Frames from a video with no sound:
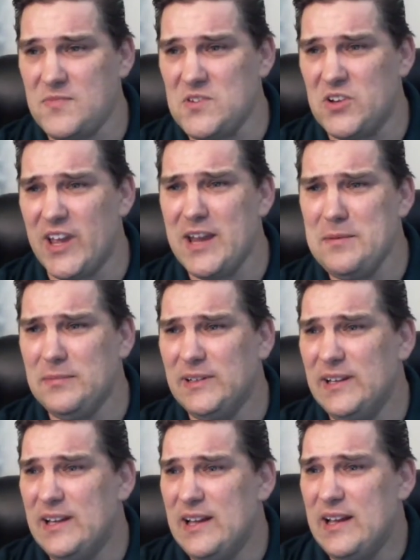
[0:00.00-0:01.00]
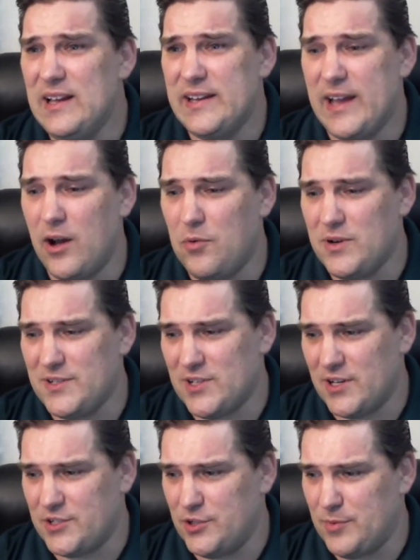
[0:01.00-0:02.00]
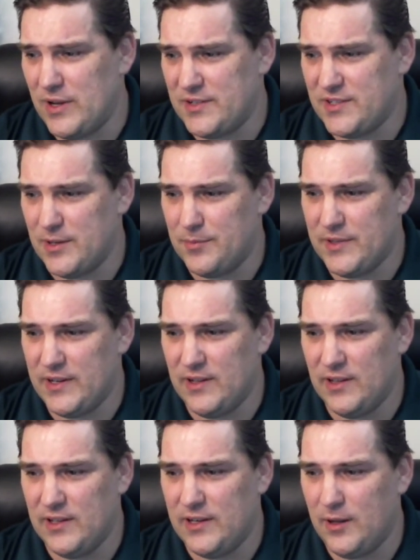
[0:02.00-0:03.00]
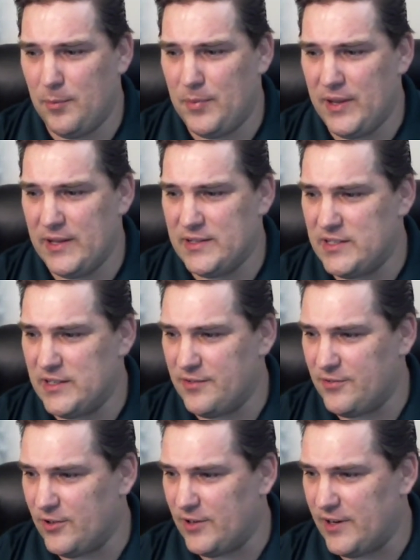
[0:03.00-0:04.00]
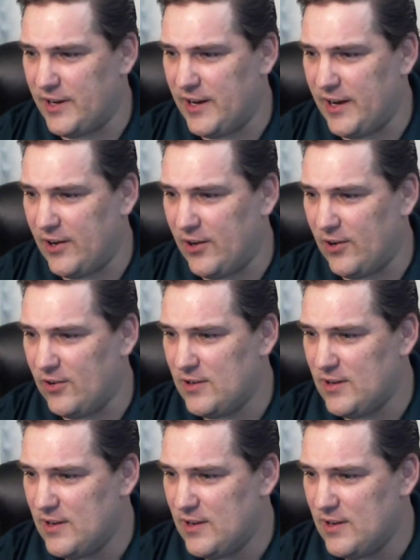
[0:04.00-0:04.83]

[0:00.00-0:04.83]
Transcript: Okay? Now I want to talk to you about something a little bit different here.